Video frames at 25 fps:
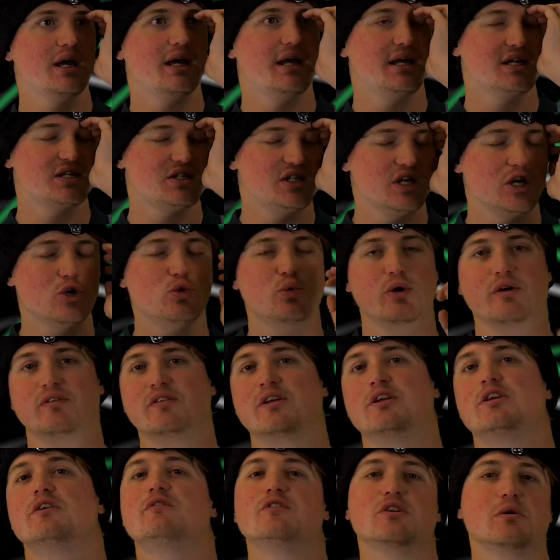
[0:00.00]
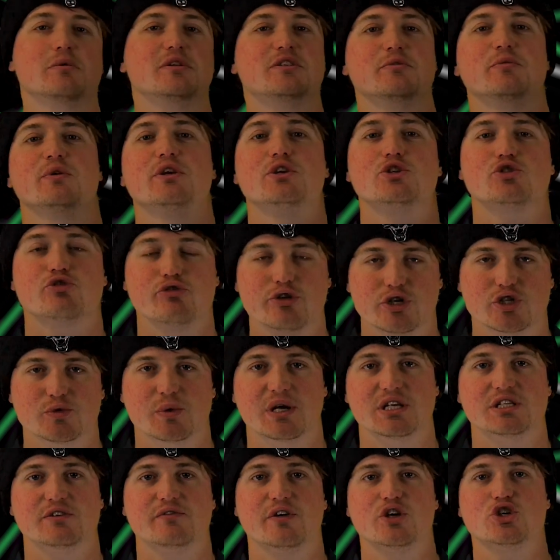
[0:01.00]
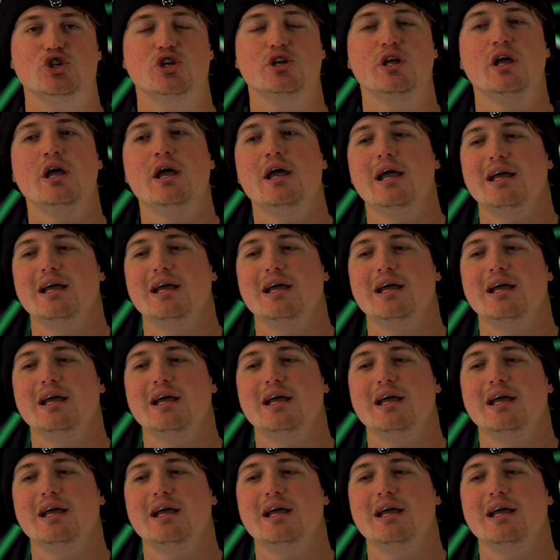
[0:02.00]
is the equivalent of WWE's Cruiserweight division.